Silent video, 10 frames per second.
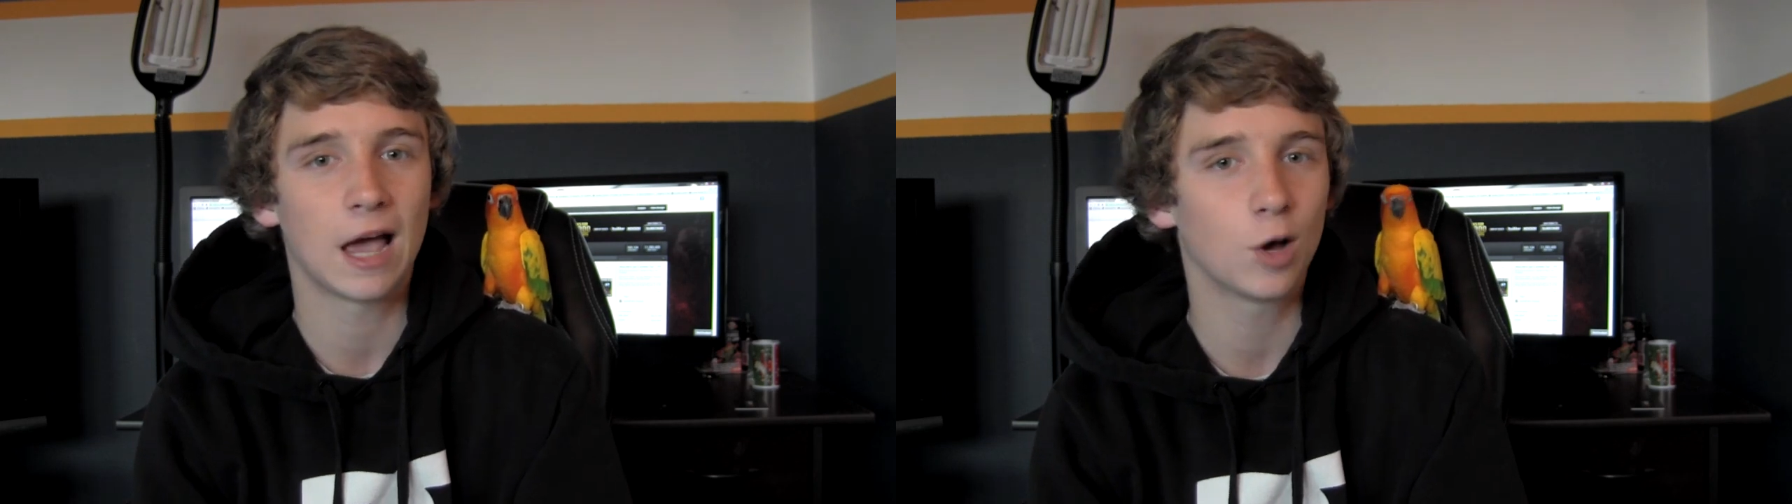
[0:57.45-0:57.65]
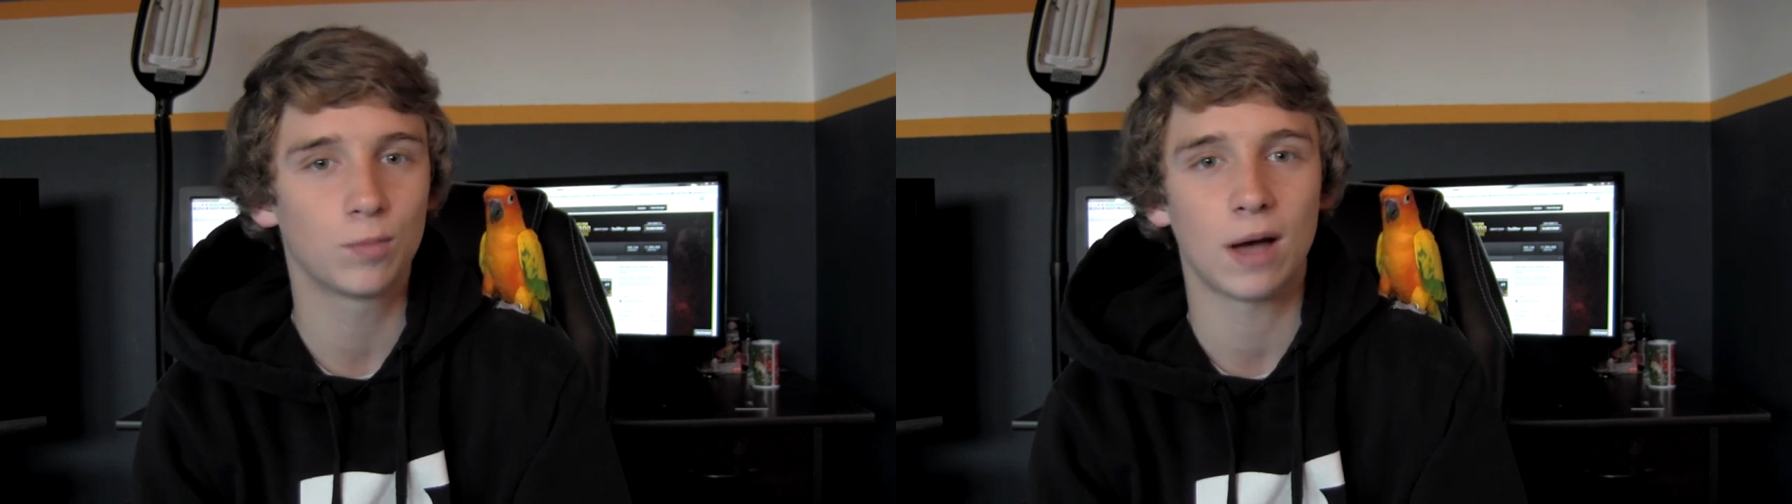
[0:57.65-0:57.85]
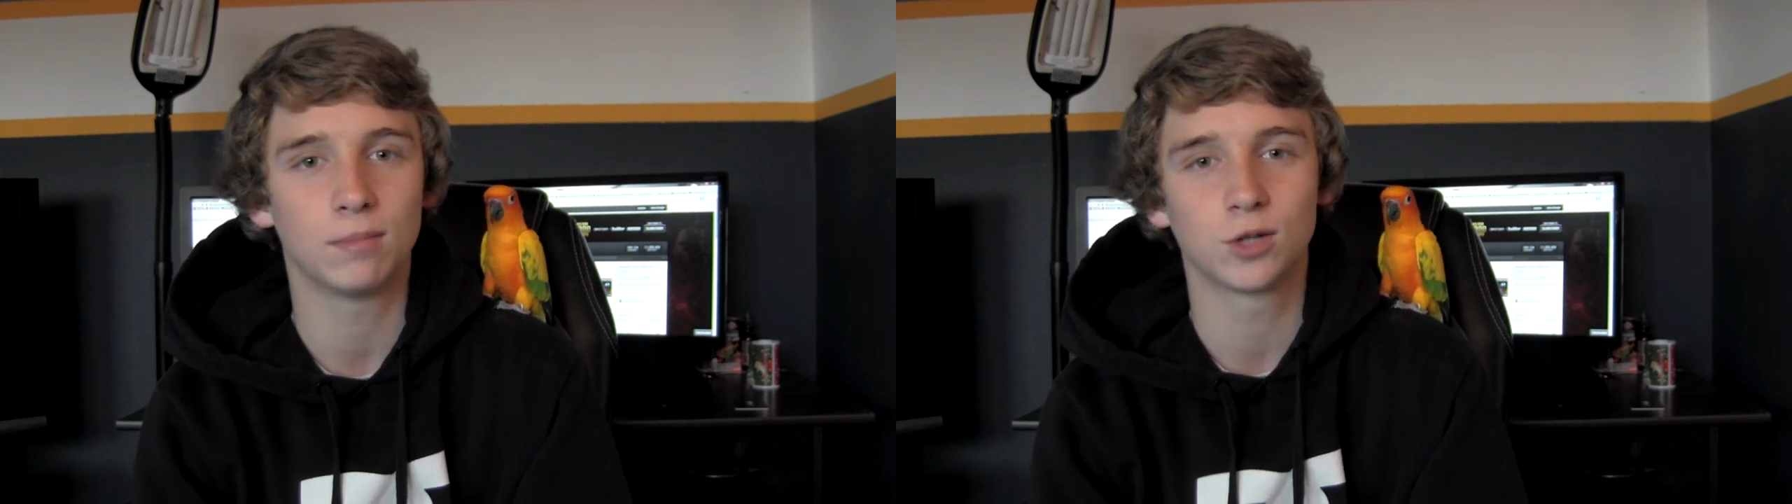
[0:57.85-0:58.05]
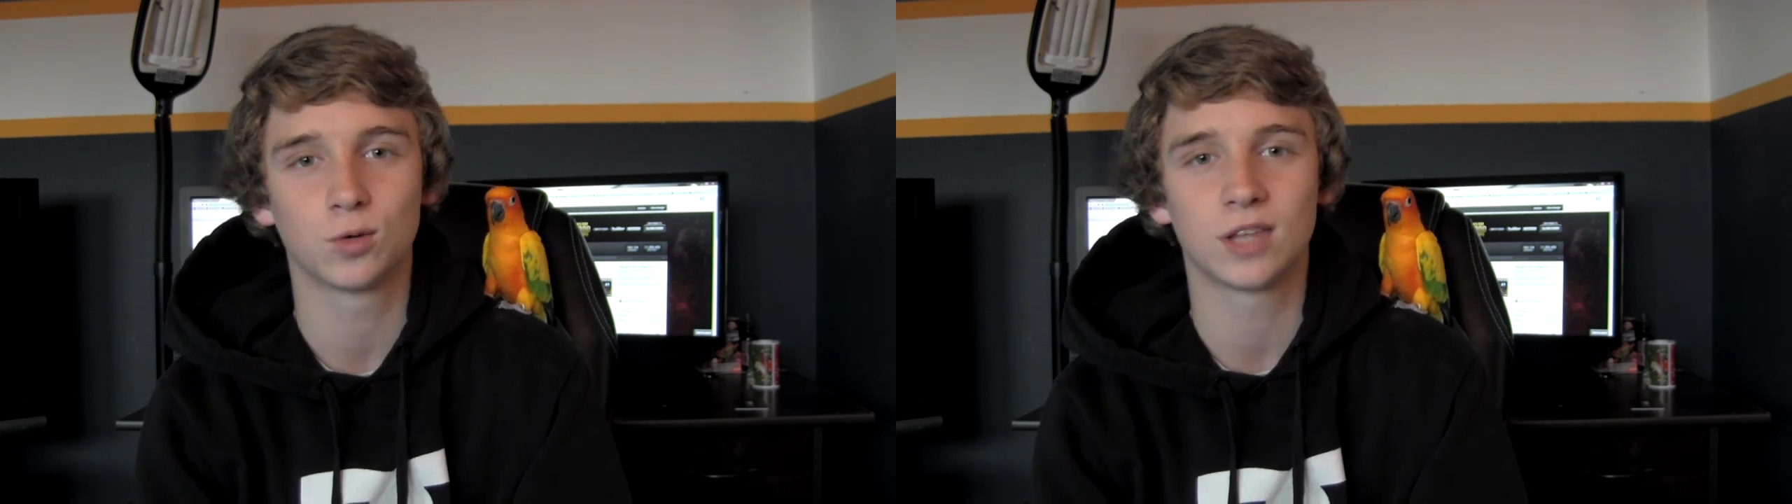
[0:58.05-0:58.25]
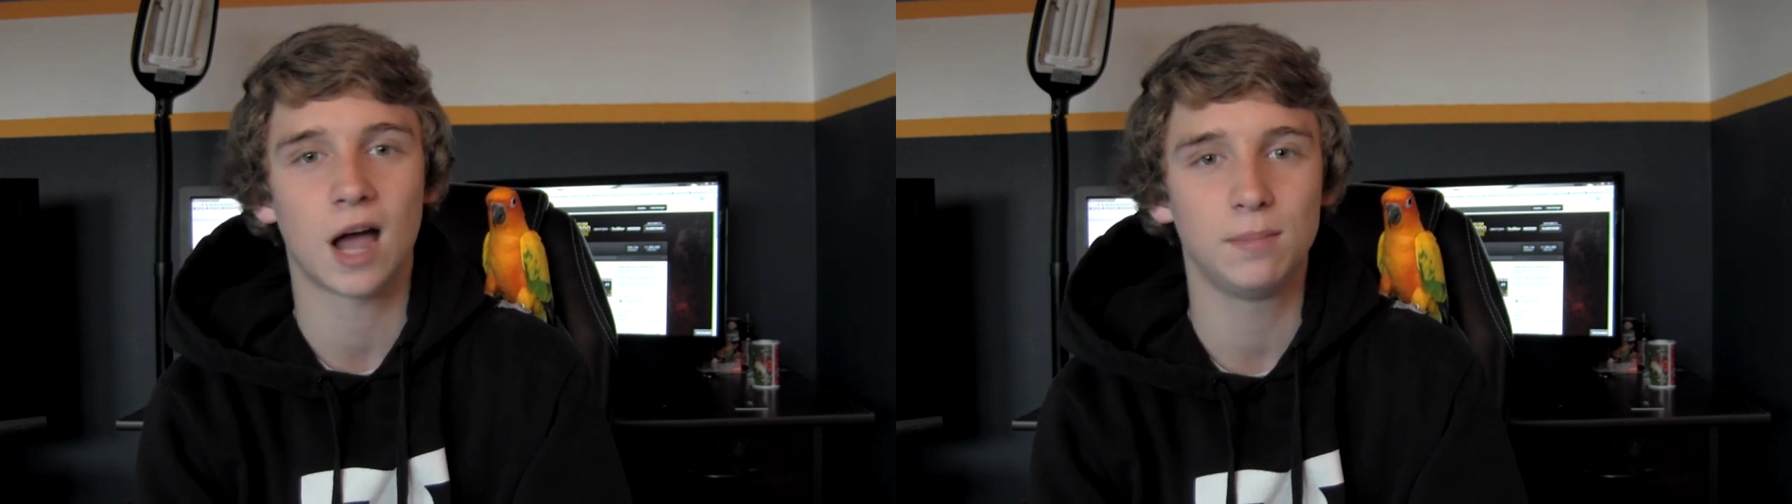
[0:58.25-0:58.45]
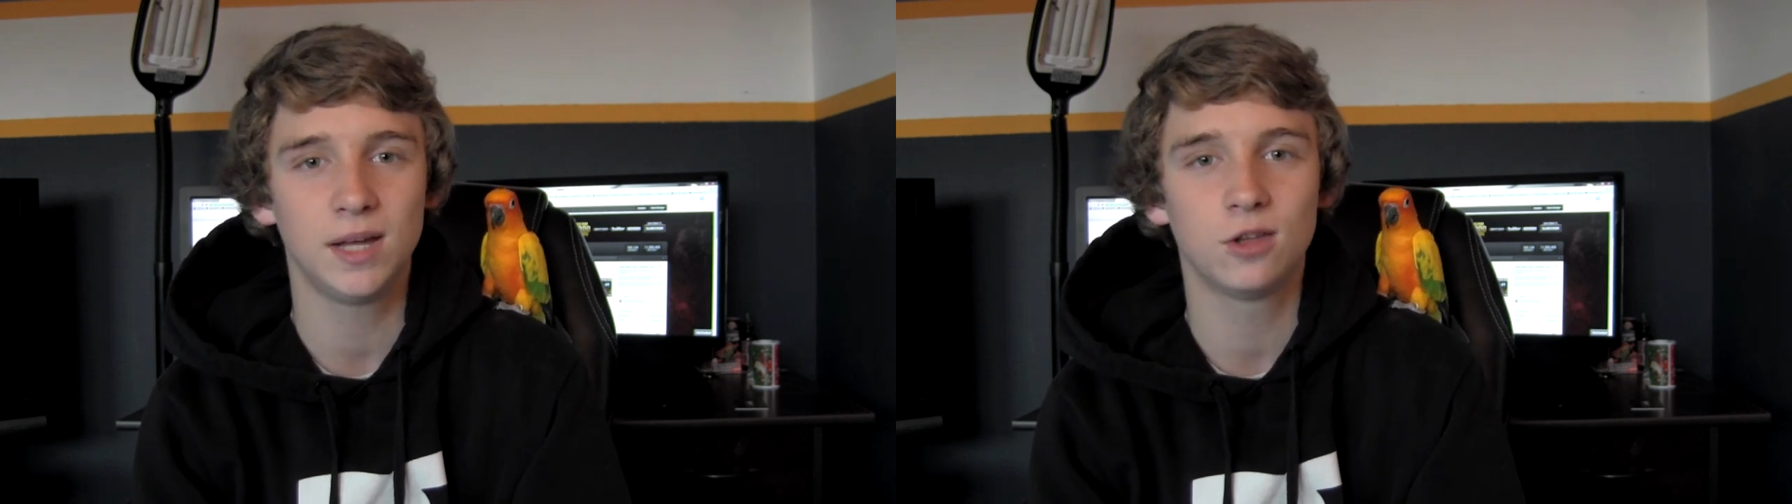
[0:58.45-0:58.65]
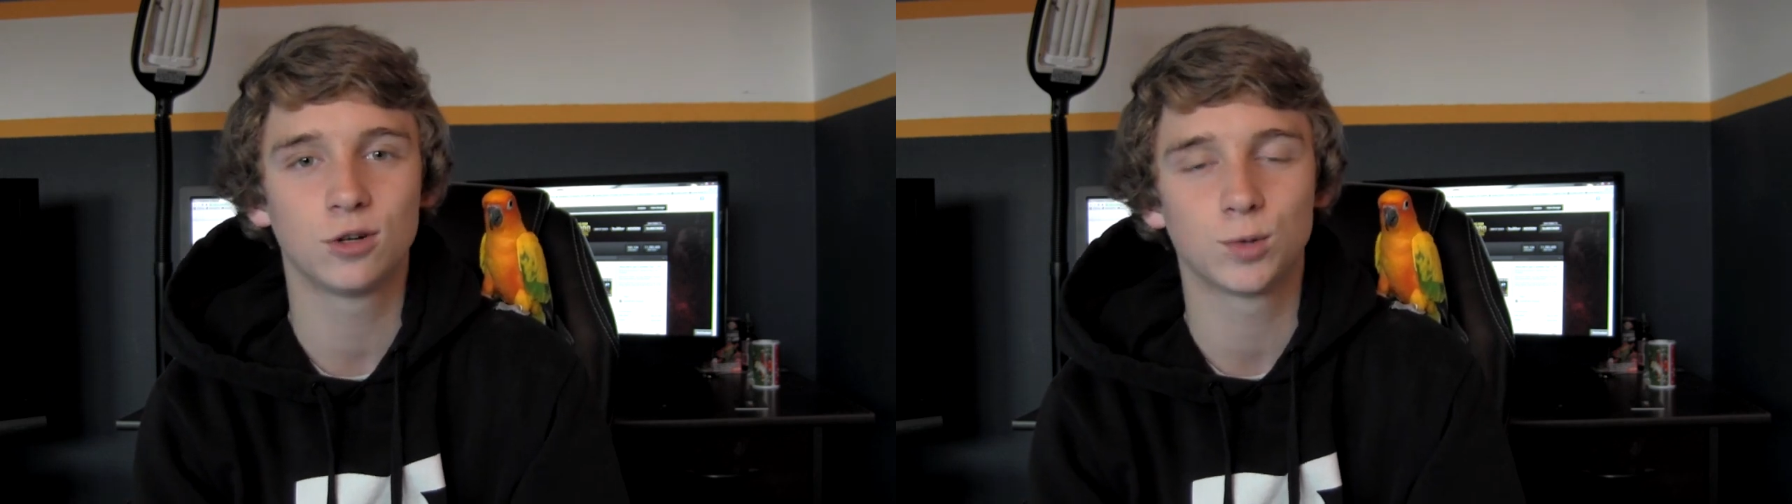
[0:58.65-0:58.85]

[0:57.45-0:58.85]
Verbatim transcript: help that much with time either.